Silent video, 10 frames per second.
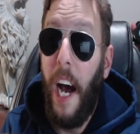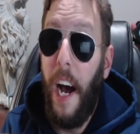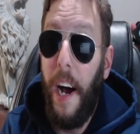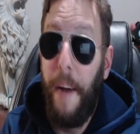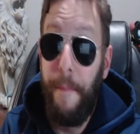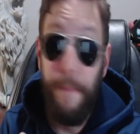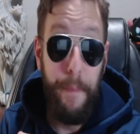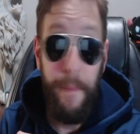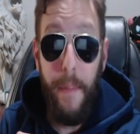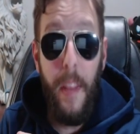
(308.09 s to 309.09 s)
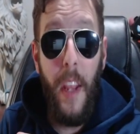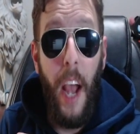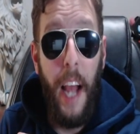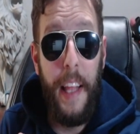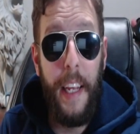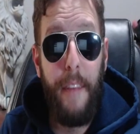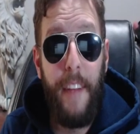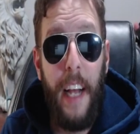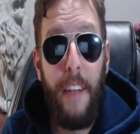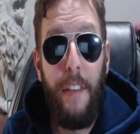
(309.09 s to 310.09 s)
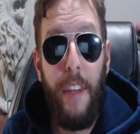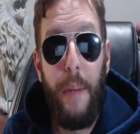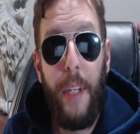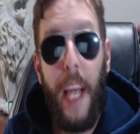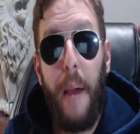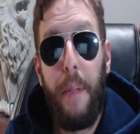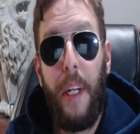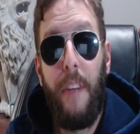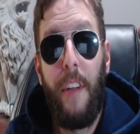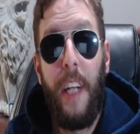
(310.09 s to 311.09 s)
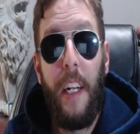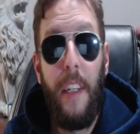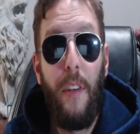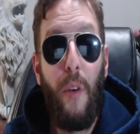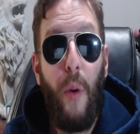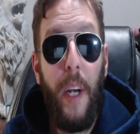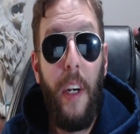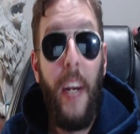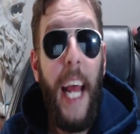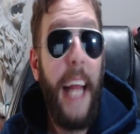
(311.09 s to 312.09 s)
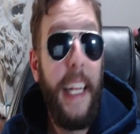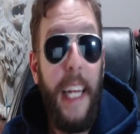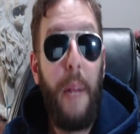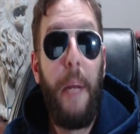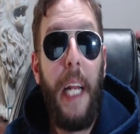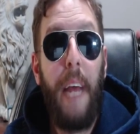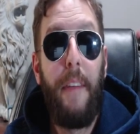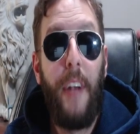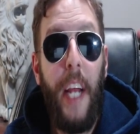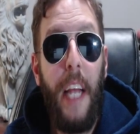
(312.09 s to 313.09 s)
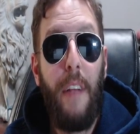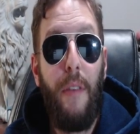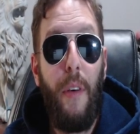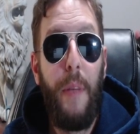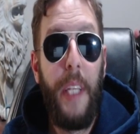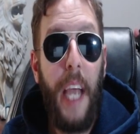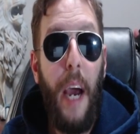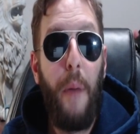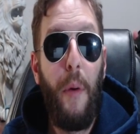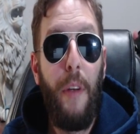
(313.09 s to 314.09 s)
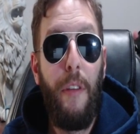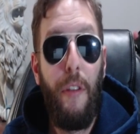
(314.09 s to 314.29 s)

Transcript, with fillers: Um, I think if Dallas is able to capitalize on that a little quicker, Atlanta might have their hands full with the Cowboys.